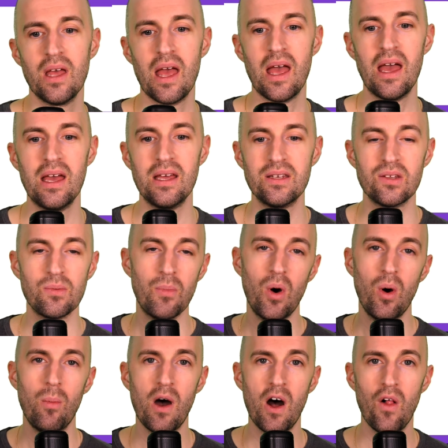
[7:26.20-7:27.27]
and
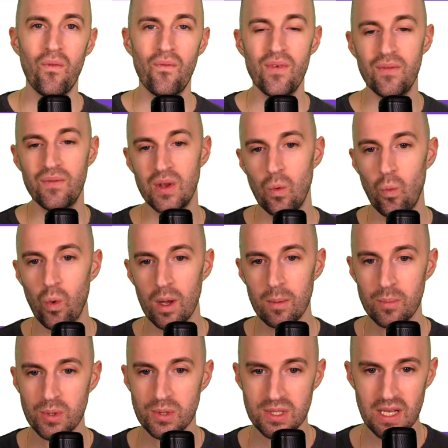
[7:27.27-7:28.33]
mobile
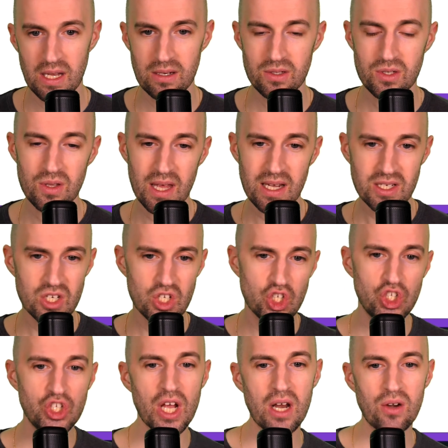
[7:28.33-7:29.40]
51%. So that's a
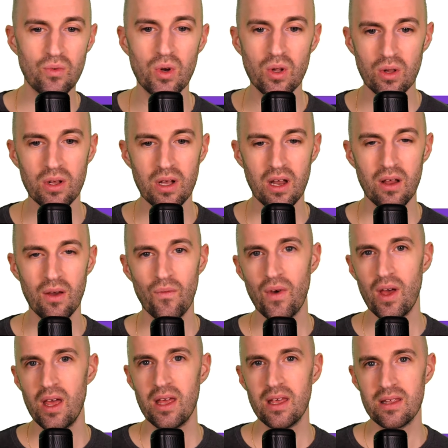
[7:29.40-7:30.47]
general kind of
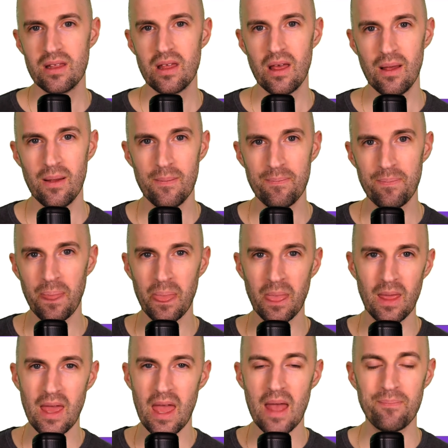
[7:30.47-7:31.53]

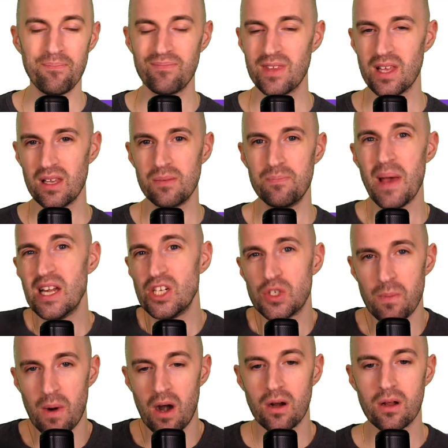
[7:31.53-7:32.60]

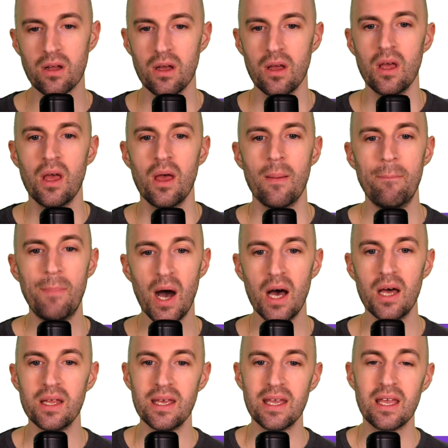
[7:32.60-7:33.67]
benchmark,
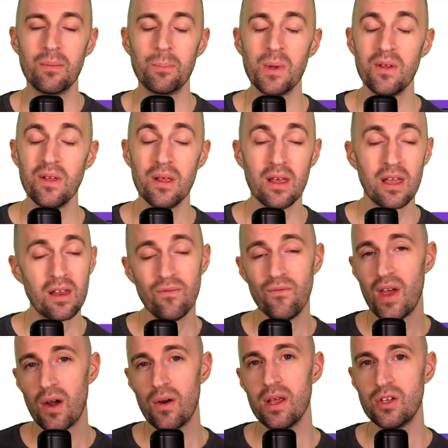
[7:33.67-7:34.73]
but it can
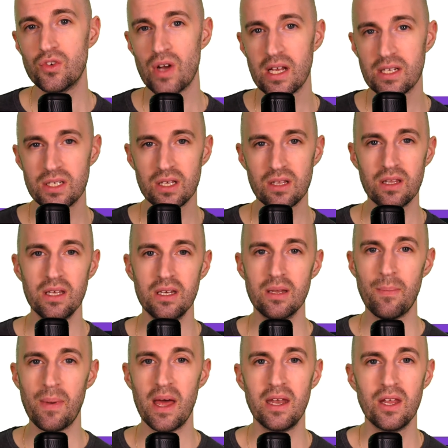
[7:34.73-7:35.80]
vary drastically
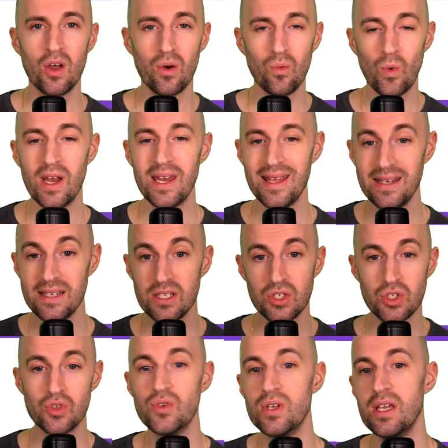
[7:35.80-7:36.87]
depending on what
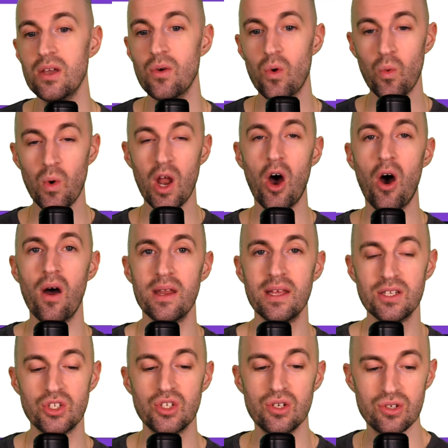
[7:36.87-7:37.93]
industry or what
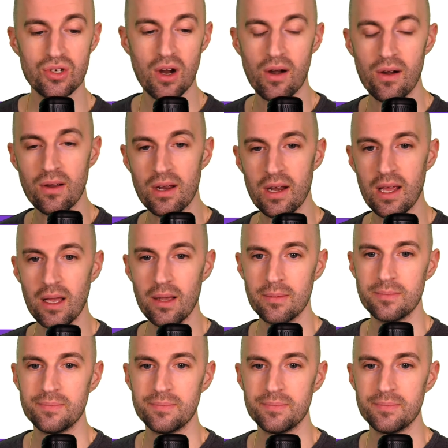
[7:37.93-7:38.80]
audience you're targeting.